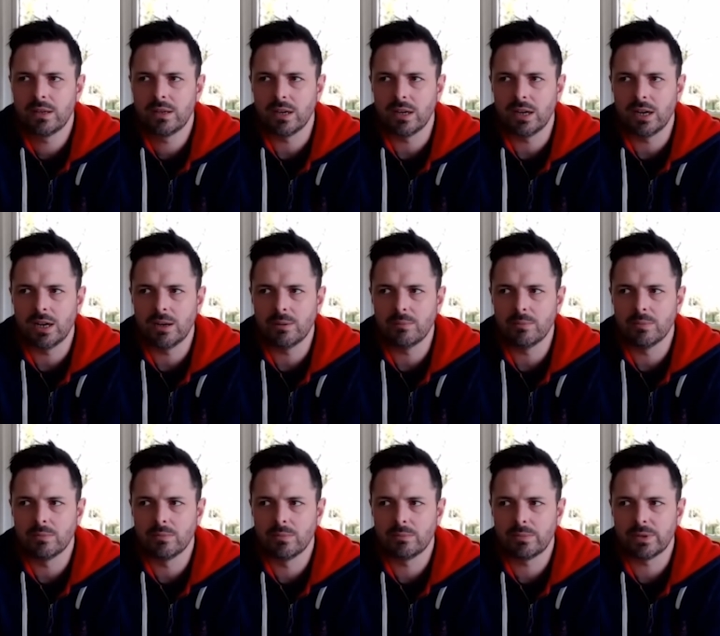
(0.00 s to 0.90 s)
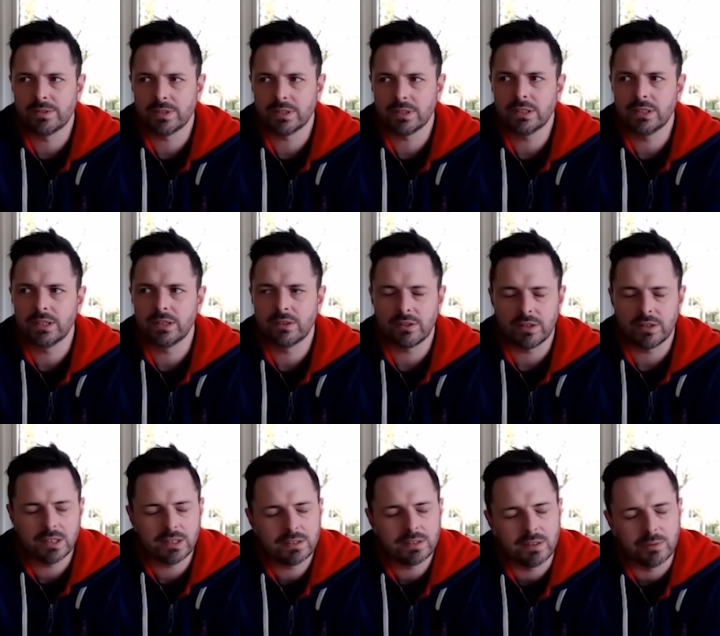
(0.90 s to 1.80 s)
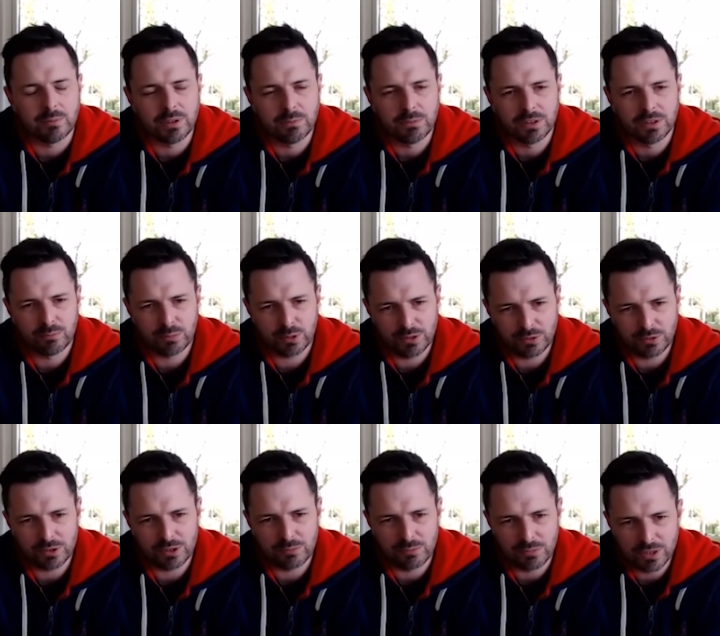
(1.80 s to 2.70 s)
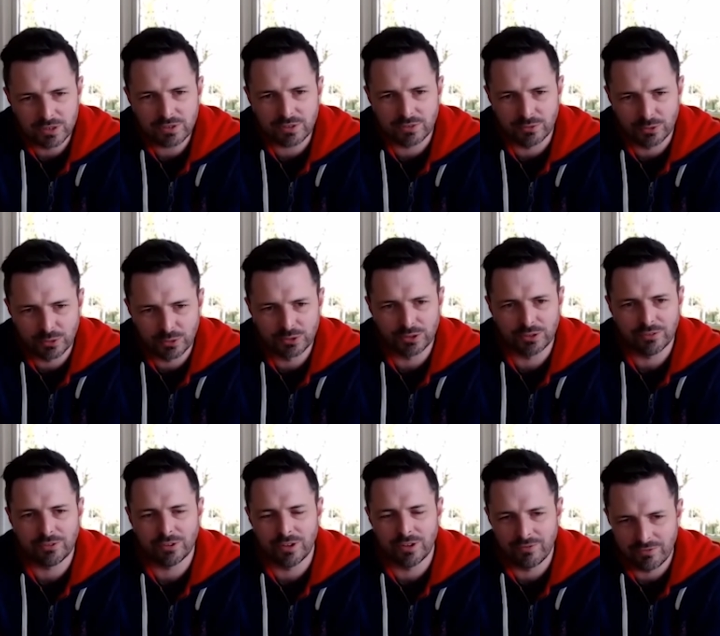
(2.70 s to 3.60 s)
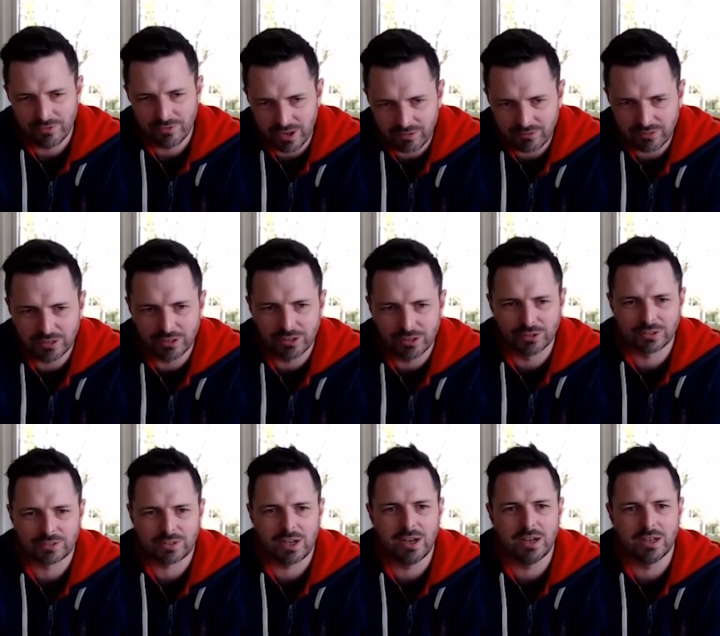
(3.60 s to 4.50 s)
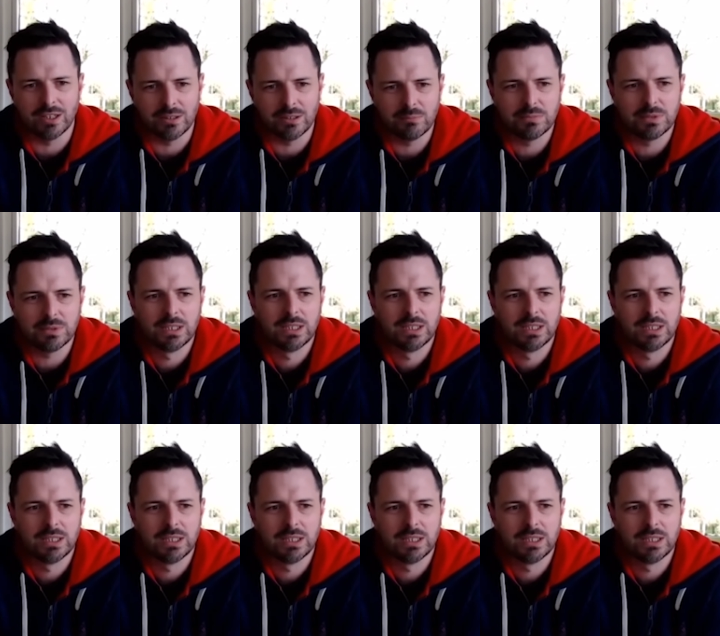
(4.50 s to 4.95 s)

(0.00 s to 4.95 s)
um, particularly in theatre people have been doing immersive audio for a very long time